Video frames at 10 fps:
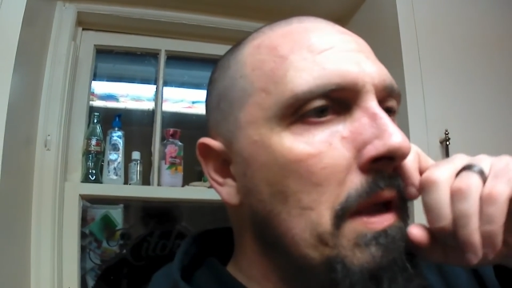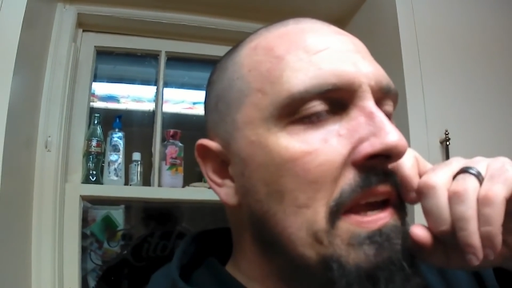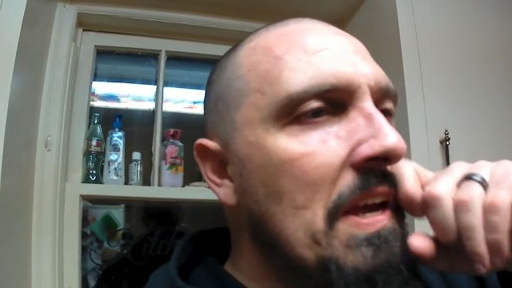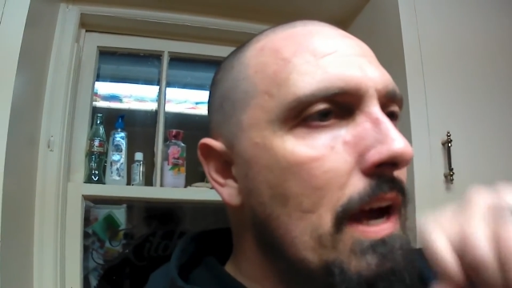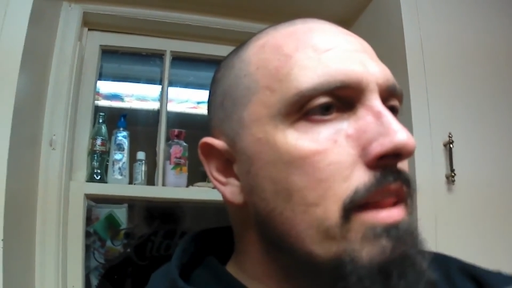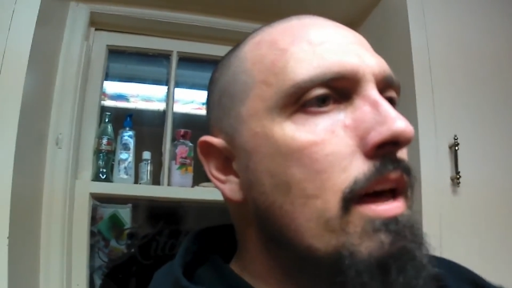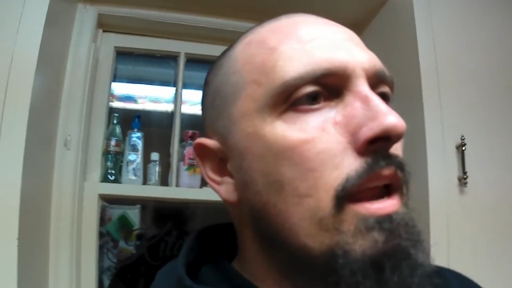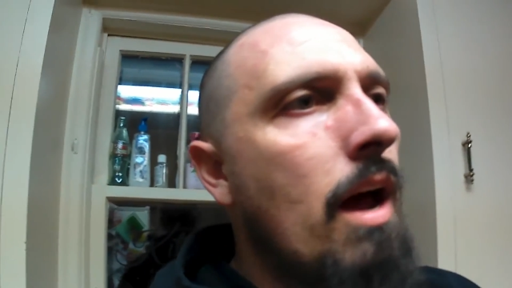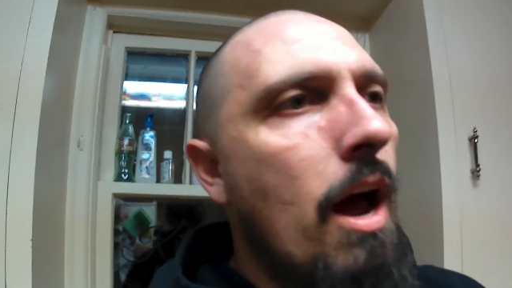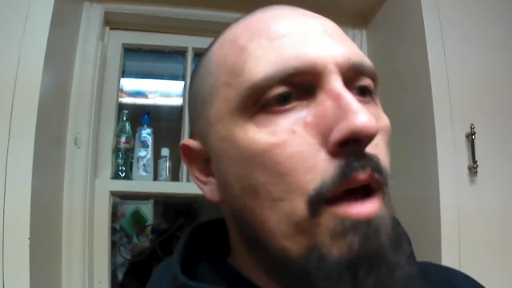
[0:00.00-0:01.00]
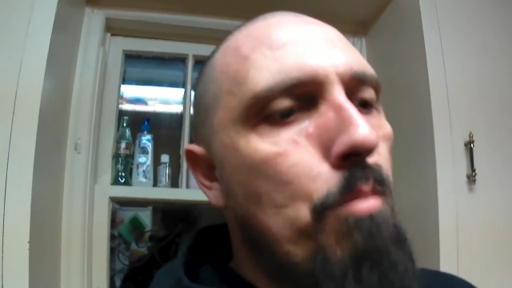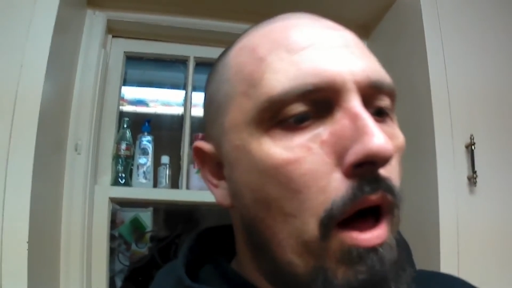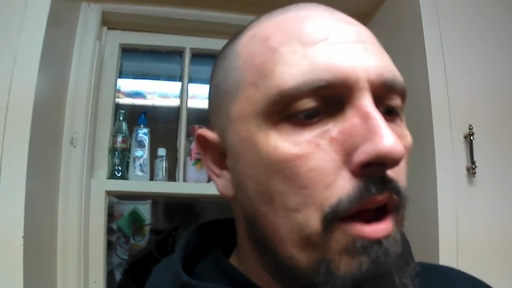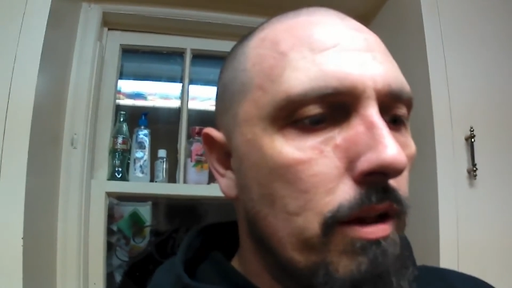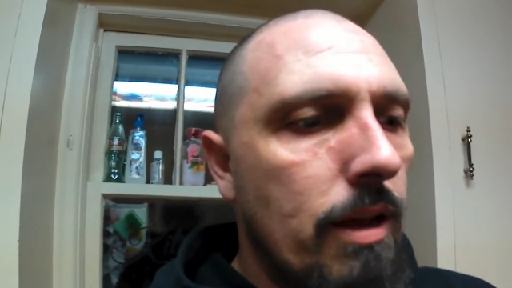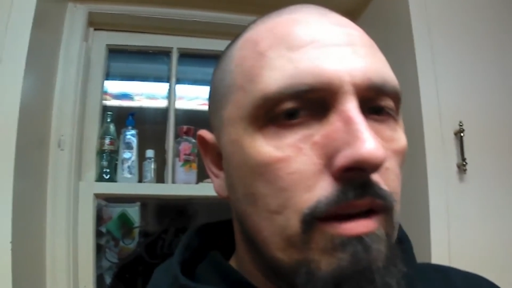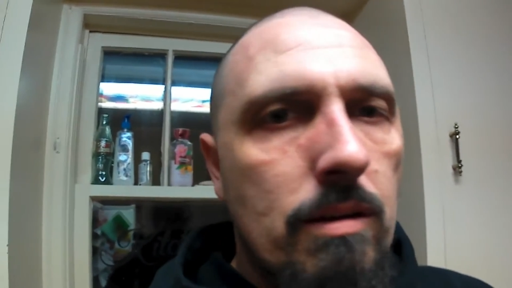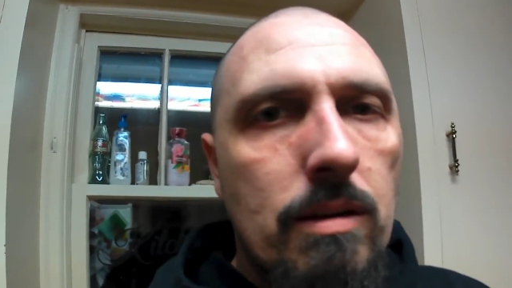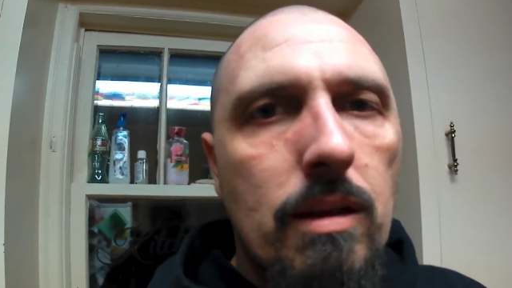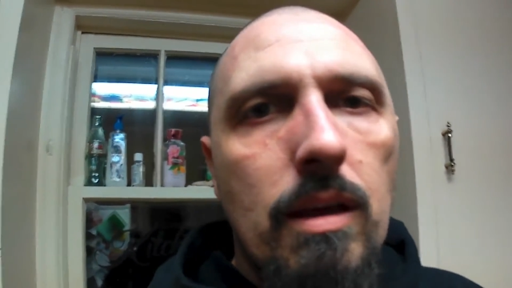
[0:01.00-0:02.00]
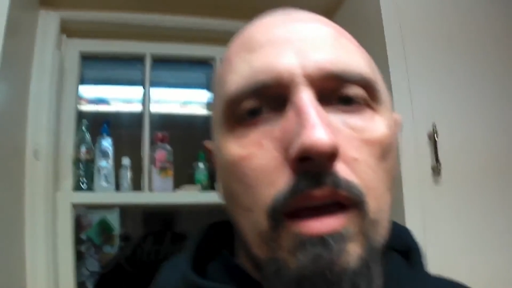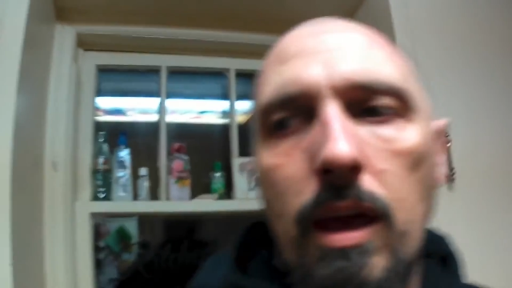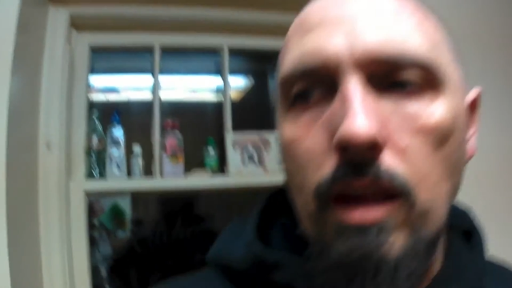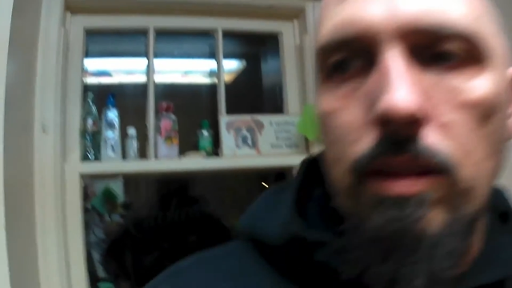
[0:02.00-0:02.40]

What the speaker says: and then I bottled it. And this